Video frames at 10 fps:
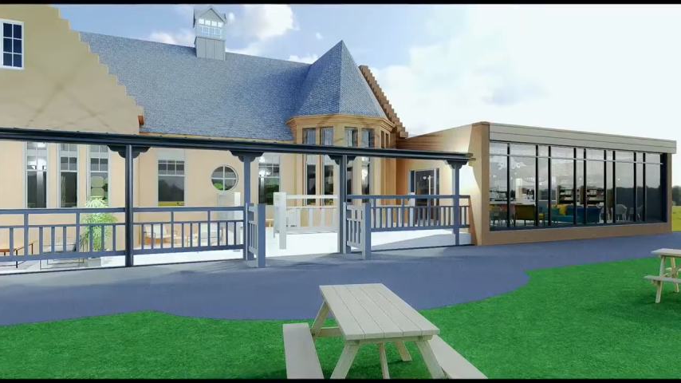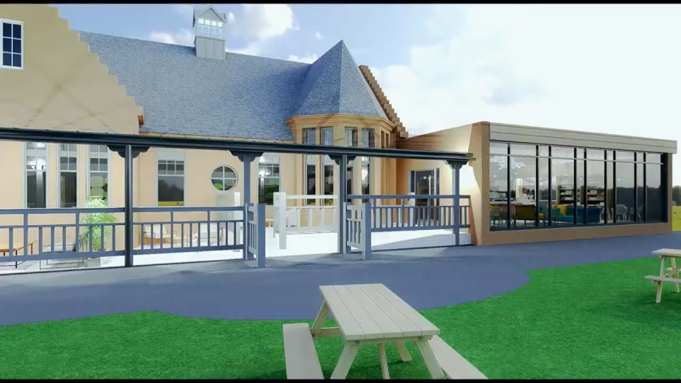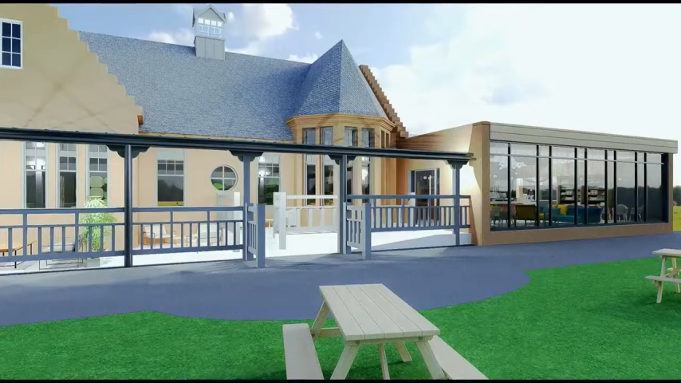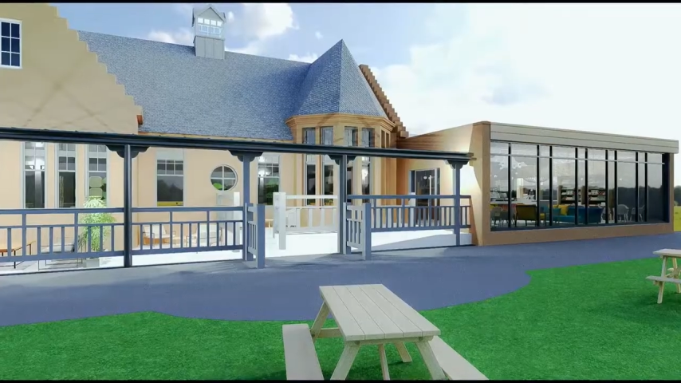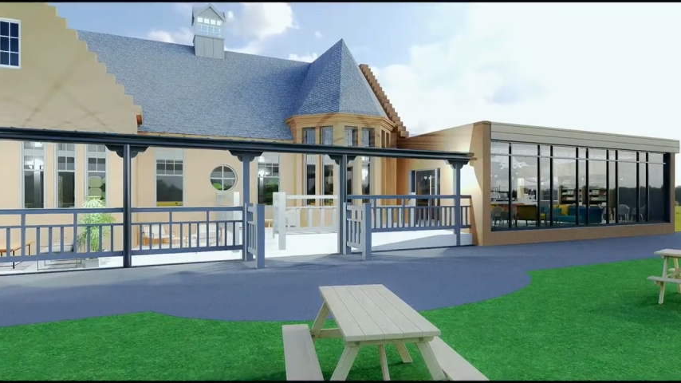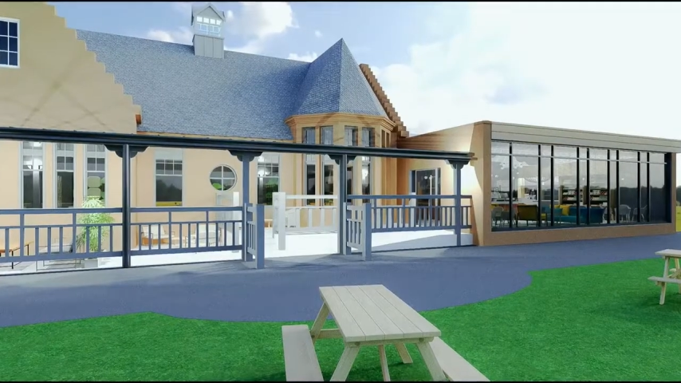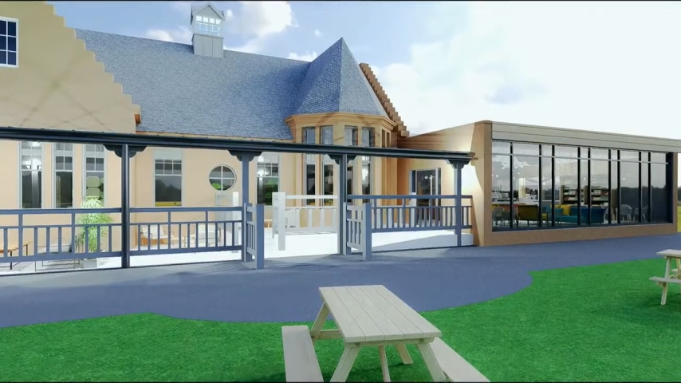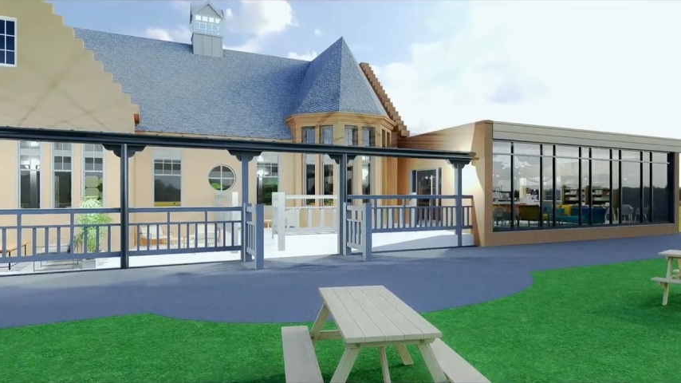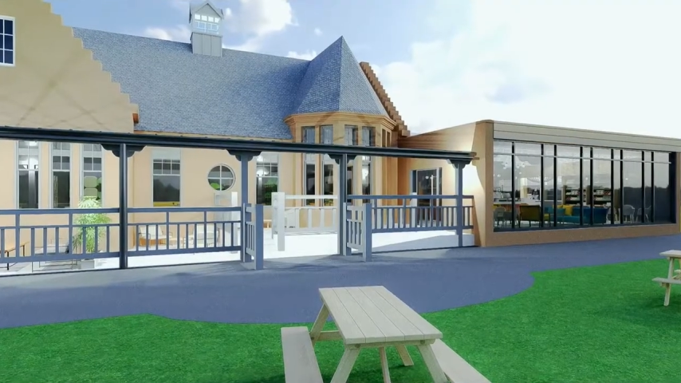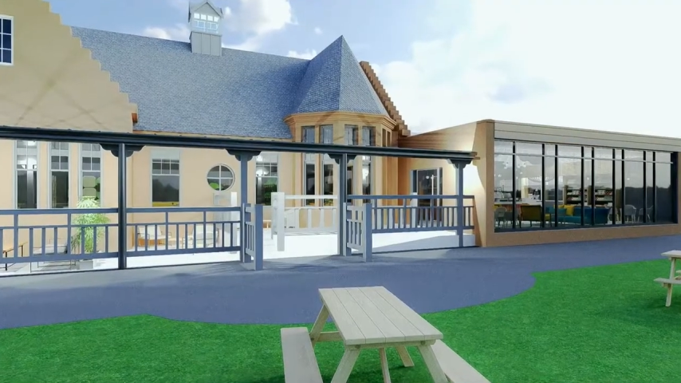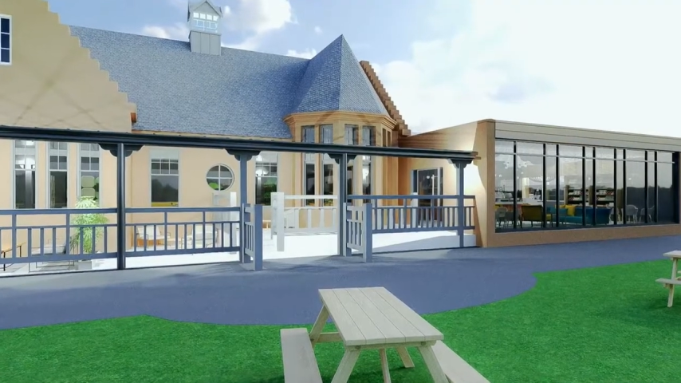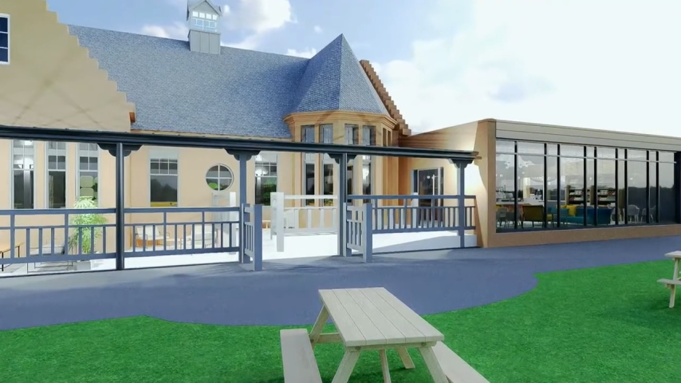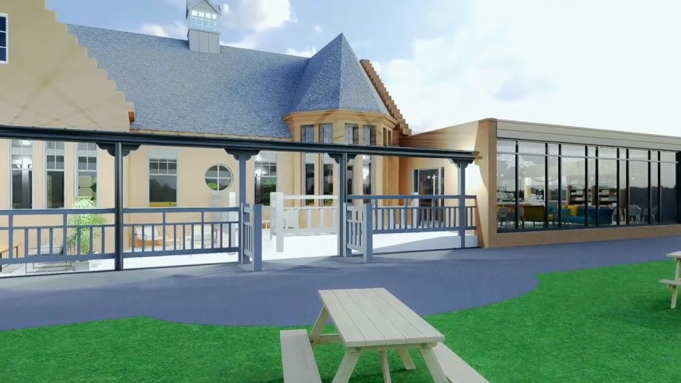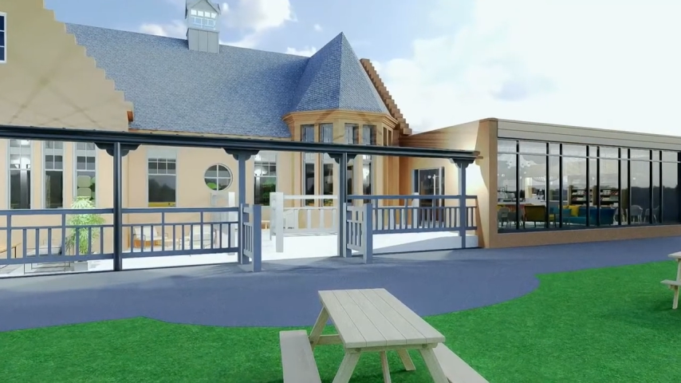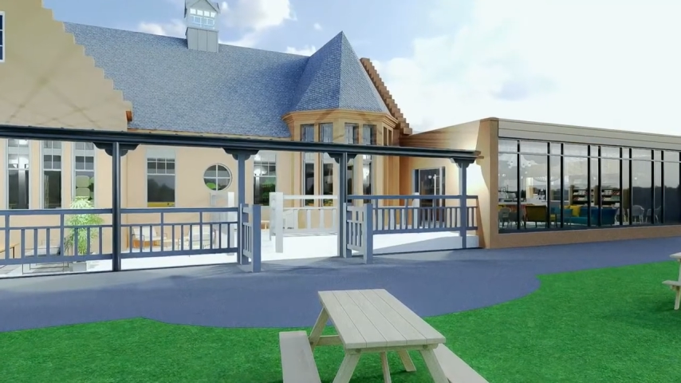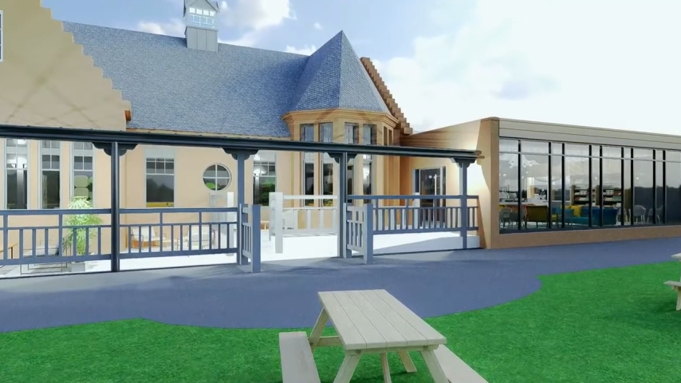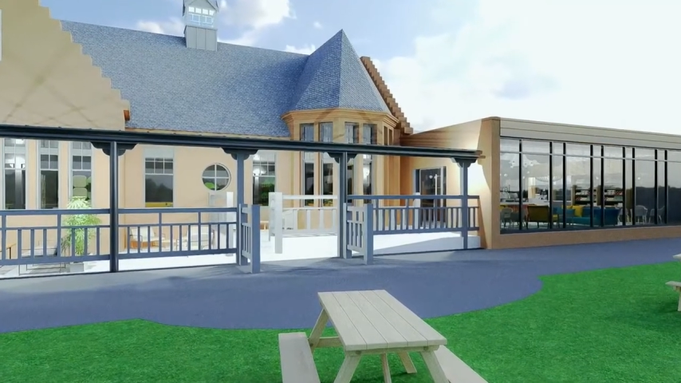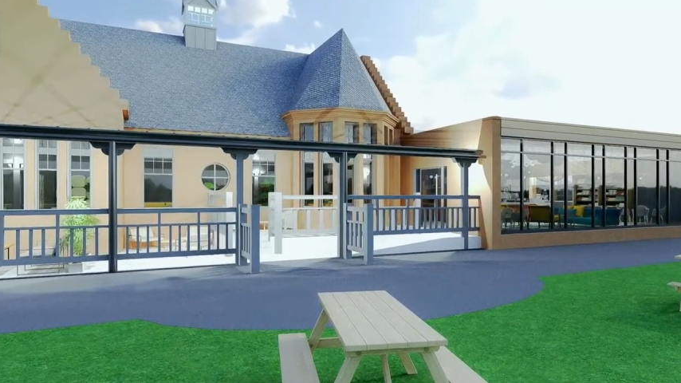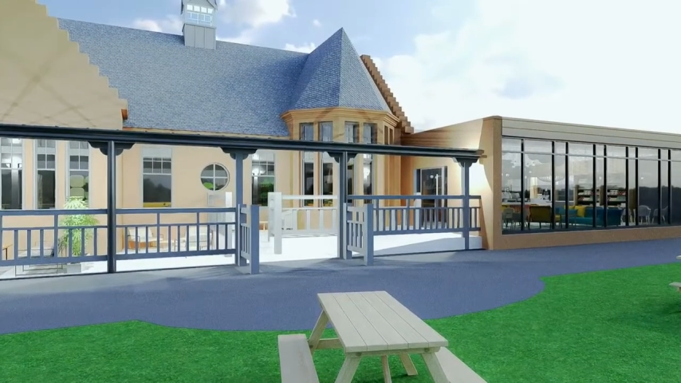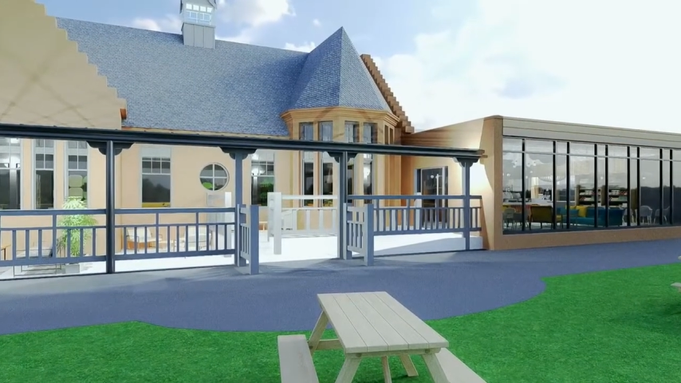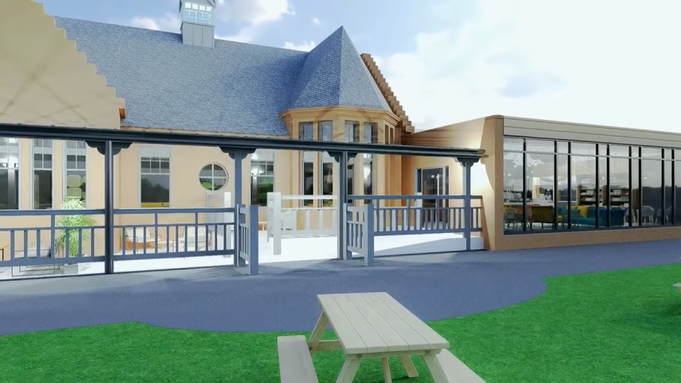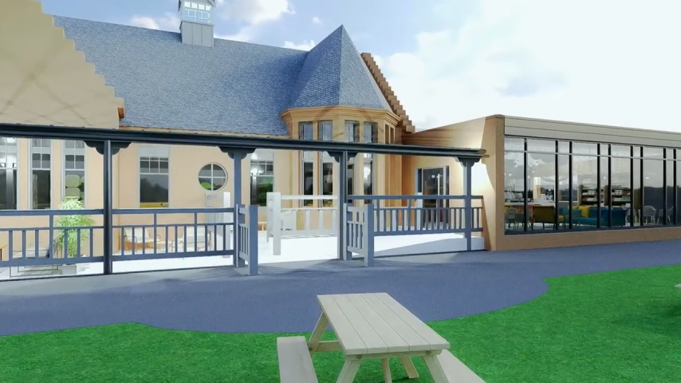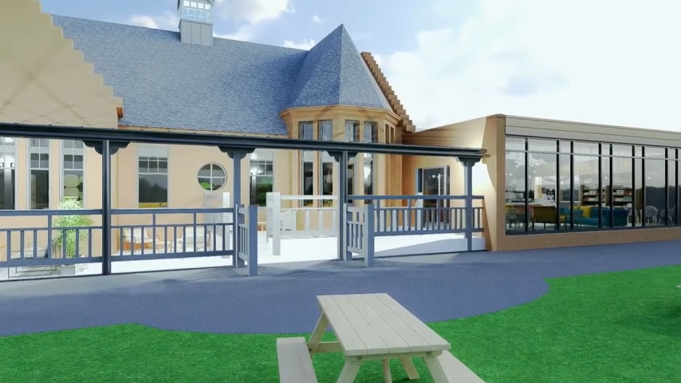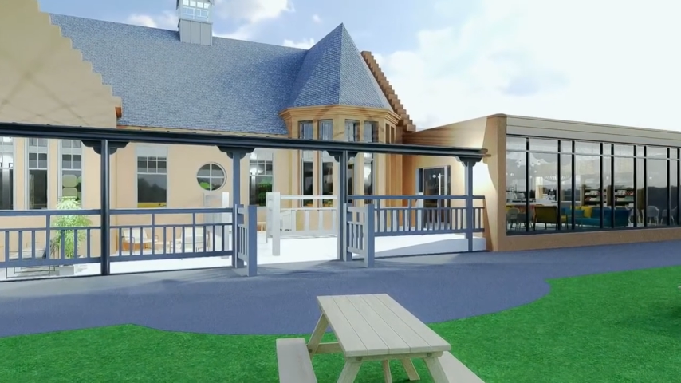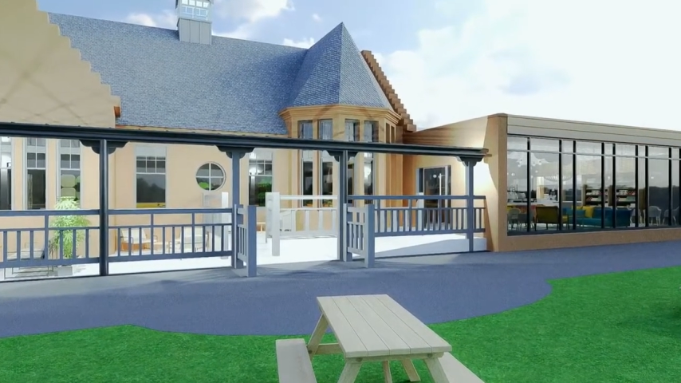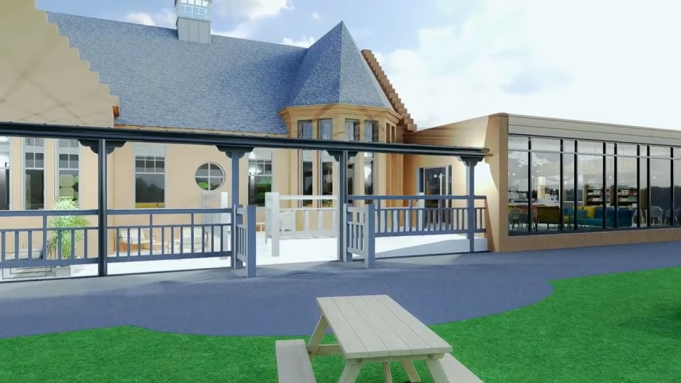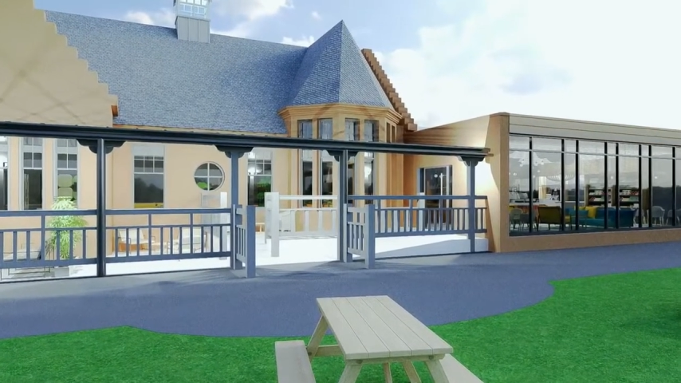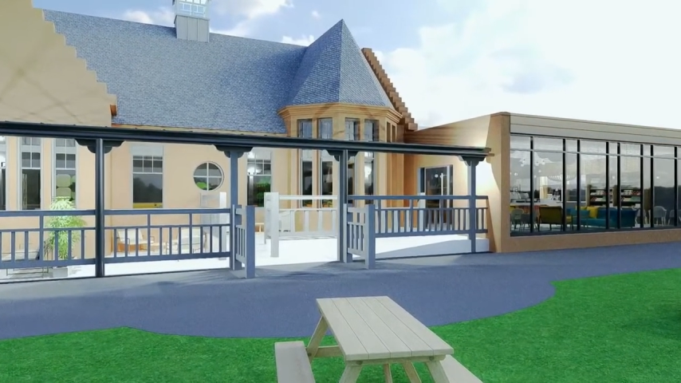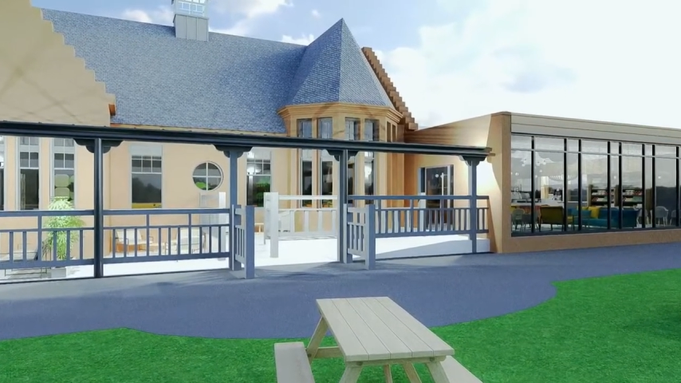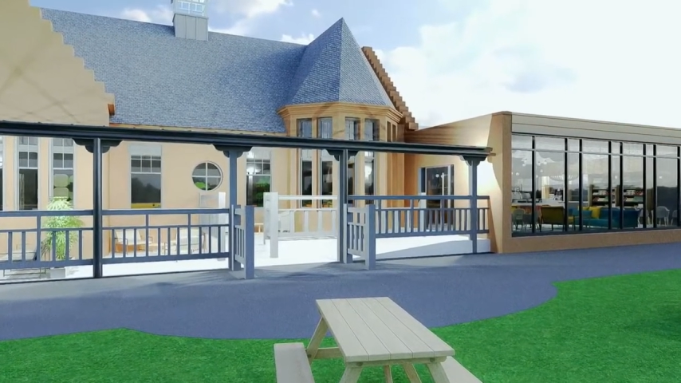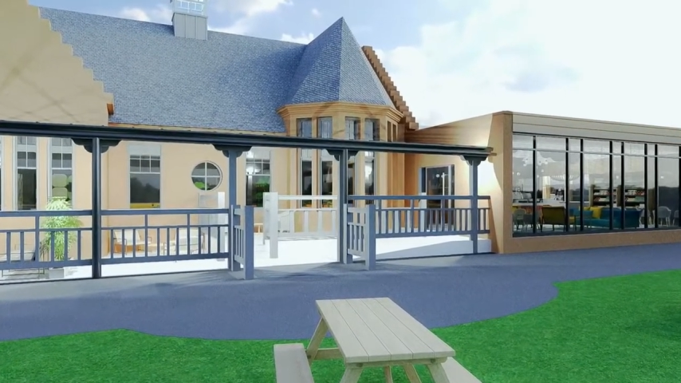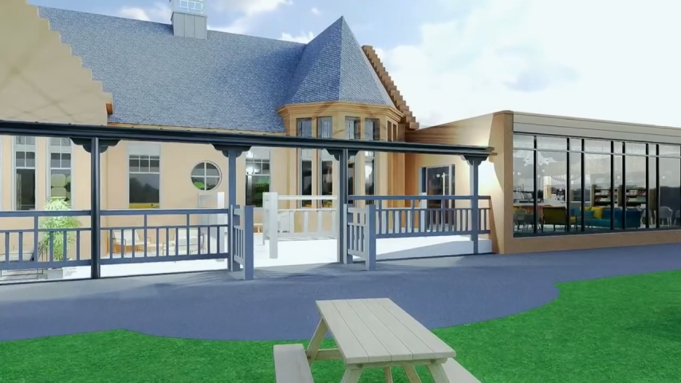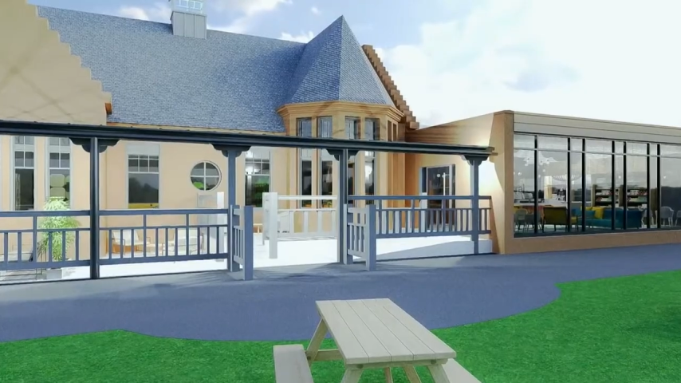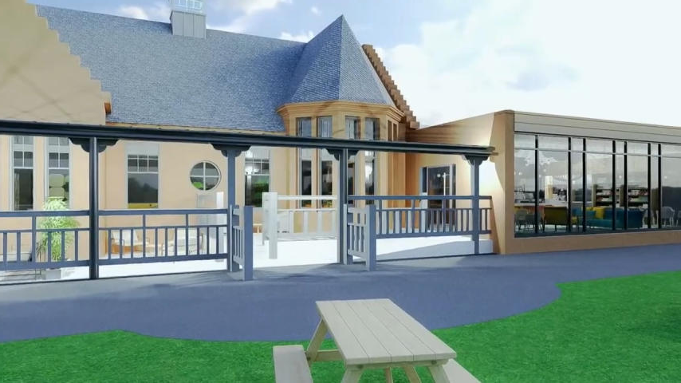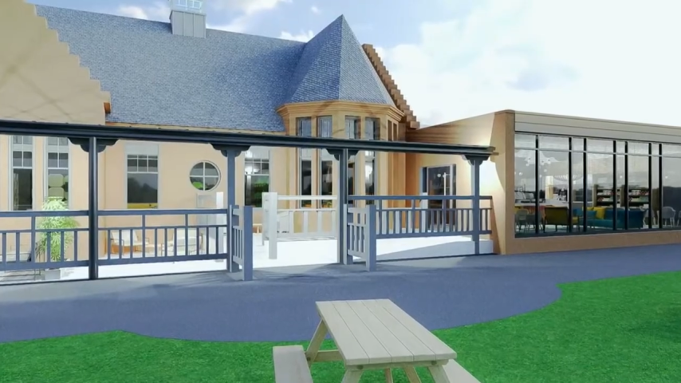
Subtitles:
[unreadable: no face in view]